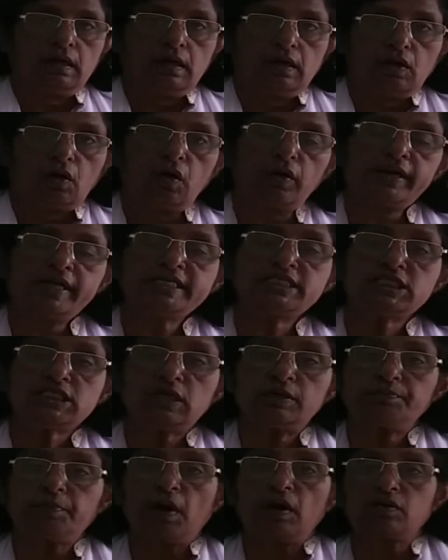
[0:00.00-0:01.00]
or
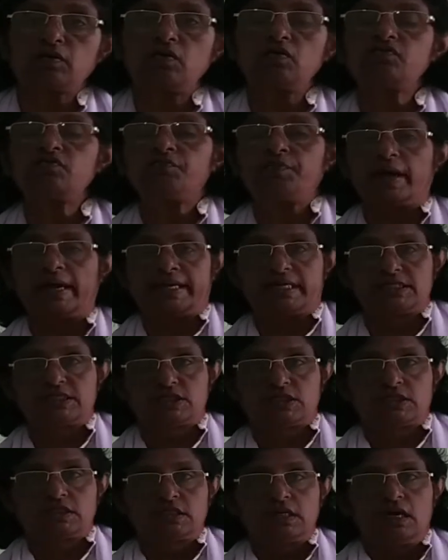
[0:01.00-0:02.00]
eastern part of
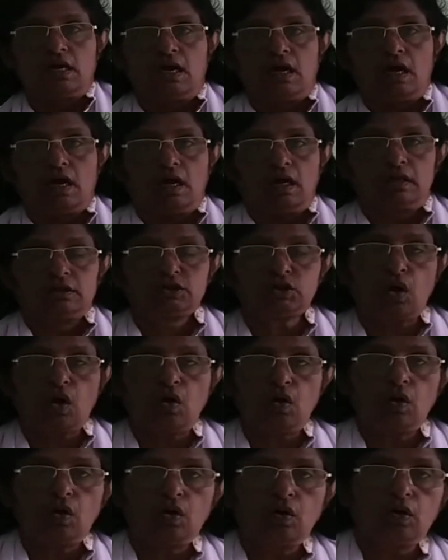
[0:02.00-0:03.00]
Paris.
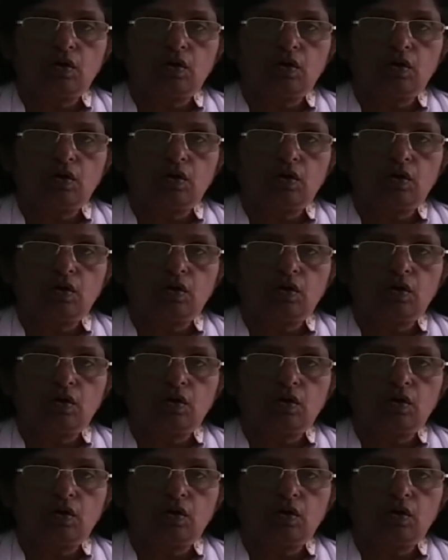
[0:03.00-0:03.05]
So